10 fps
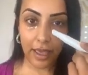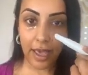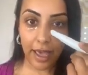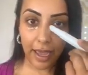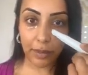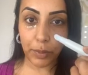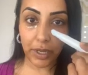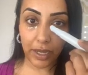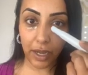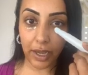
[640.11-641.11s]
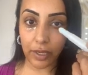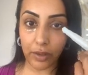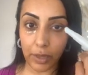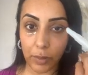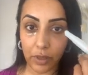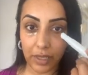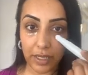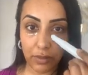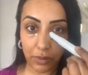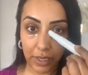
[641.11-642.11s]
And putting eye cream on
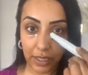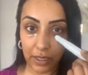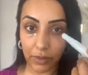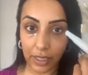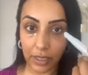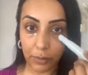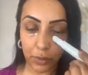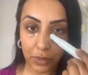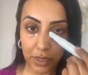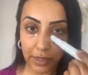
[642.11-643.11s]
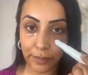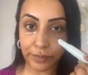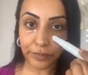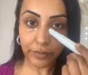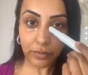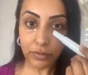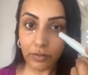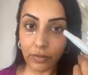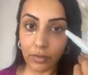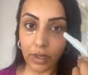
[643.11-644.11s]
is really, really important.
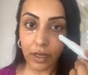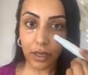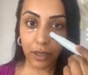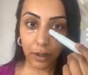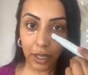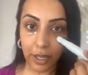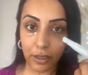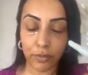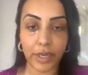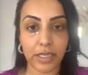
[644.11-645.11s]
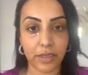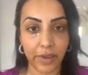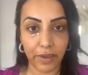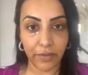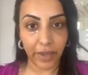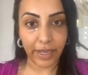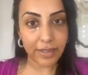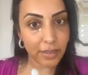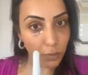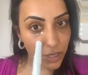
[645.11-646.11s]
Like the rest of our
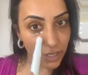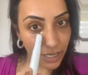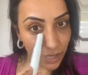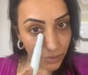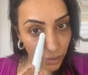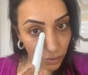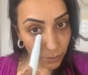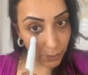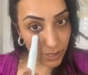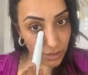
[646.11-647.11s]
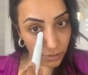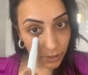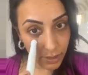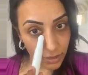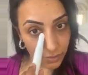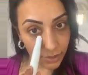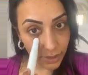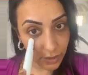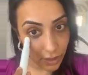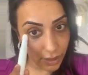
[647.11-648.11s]
face, we don't have a lot of muscle under
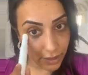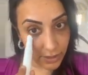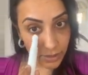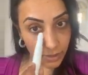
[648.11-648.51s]
our eyes,